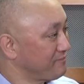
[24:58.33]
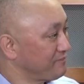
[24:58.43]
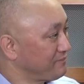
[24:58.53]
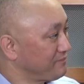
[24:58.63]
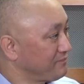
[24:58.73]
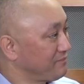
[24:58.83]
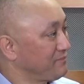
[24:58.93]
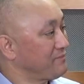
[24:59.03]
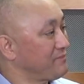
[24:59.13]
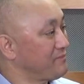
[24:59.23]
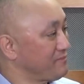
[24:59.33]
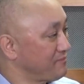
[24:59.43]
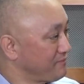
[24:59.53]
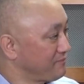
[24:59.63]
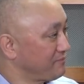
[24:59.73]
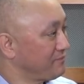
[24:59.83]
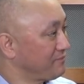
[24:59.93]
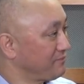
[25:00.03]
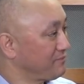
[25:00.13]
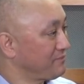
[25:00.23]

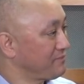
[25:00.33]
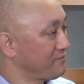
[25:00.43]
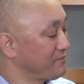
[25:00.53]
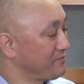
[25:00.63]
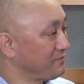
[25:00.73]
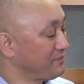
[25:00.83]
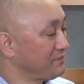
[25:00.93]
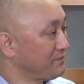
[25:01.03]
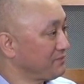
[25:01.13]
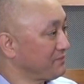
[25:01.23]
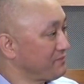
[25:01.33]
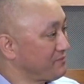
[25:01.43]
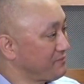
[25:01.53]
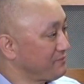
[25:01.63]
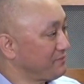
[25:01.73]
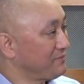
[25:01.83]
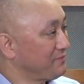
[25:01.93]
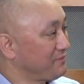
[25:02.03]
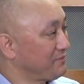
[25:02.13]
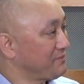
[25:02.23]

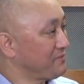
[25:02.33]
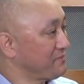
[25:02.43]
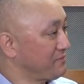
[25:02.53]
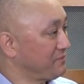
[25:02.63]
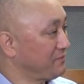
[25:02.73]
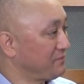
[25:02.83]
(not speaking)